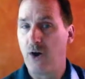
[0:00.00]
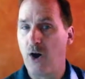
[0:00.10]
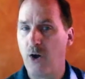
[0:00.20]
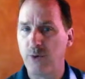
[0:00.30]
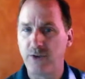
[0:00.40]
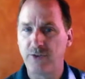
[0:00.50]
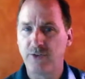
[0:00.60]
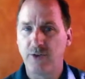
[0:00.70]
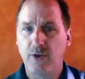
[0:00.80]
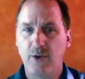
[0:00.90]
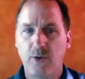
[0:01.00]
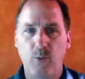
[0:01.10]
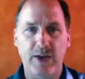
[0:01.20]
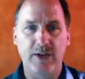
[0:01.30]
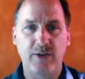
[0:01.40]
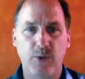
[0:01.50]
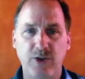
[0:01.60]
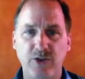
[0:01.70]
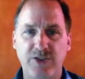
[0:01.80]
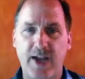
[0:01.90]
Always,
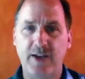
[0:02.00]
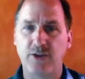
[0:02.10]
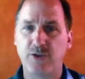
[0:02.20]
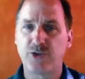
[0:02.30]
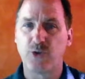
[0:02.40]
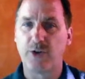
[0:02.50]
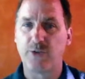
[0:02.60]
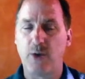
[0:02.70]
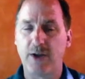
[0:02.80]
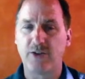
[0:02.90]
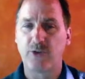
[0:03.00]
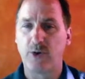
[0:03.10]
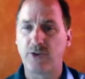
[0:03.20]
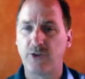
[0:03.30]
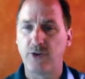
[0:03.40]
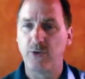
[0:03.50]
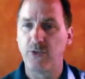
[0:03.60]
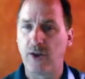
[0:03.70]
when you say do source 1 and source 2,